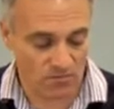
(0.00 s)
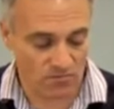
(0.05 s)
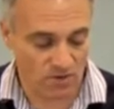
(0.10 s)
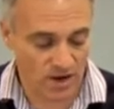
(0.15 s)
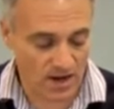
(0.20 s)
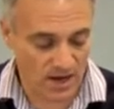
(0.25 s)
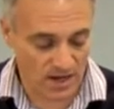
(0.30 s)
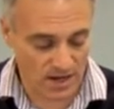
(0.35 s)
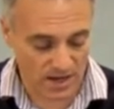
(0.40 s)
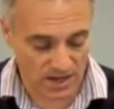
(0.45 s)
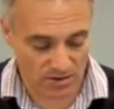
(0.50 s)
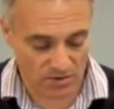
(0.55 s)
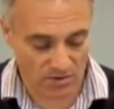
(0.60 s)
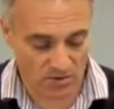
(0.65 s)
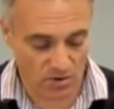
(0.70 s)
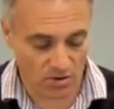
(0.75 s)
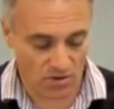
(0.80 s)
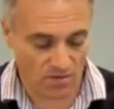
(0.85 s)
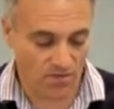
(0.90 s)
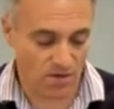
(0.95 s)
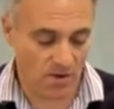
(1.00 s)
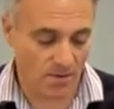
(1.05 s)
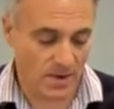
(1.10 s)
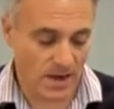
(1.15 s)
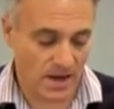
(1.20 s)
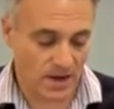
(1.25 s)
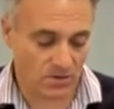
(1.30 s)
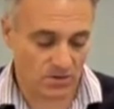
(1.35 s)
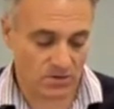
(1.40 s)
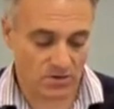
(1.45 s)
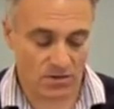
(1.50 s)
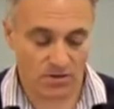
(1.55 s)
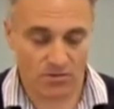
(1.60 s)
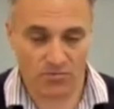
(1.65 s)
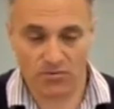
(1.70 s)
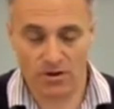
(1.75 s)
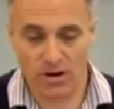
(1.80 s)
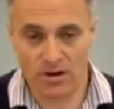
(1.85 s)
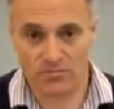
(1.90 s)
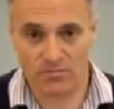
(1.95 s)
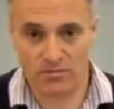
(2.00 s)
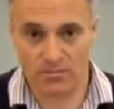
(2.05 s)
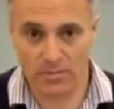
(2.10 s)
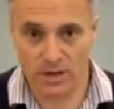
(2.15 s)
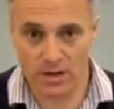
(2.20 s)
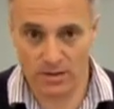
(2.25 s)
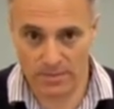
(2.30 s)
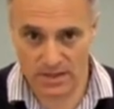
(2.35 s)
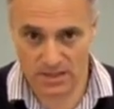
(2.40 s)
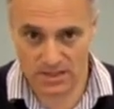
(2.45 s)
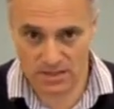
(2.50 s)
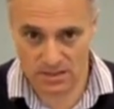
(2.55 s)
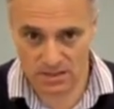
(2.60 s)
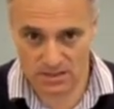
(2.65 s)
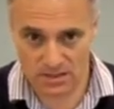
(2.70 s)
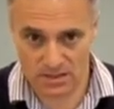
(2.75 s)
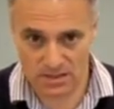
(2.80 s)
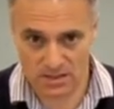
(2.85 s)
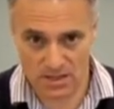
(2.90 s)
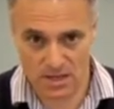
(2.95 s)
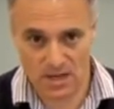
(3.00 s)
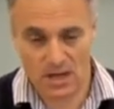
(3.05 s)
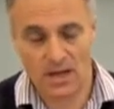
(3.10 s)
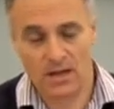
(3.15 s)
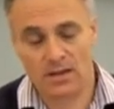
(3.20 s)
rail length of about 300 millimeters,